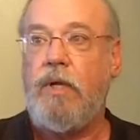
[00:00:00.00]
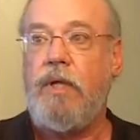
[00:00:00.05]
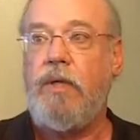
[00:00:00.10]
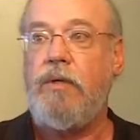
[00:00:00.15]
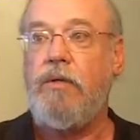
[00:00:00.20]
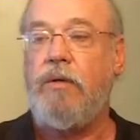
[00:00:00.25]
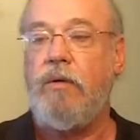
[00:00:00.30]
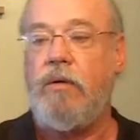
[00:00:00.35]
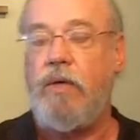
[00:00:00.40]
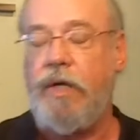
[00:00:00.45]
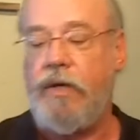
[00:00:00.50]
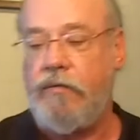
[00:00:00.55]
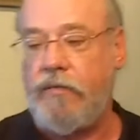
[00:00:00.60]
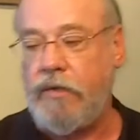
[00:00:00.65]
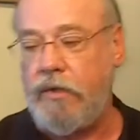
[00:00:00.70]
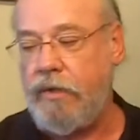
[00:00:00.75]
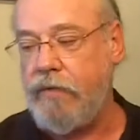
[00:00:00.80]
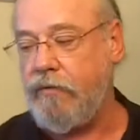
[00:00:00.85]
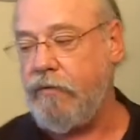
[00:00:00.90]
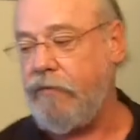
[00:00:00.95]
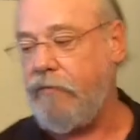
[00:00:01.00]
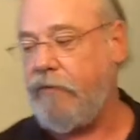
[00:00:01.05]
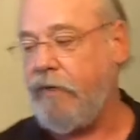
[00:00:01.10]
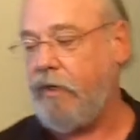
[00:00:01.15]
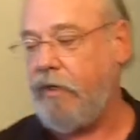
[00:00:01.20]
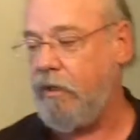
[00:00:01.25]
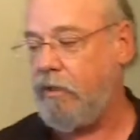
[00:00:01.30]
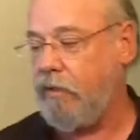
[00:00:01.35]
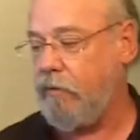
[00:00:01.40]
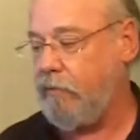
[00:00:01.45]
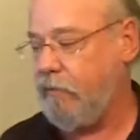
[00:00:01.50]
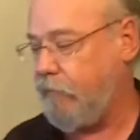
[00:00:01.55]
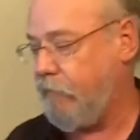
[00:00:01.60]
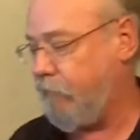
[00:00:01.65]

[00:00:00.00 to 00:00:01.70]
And you don't have to live in fear.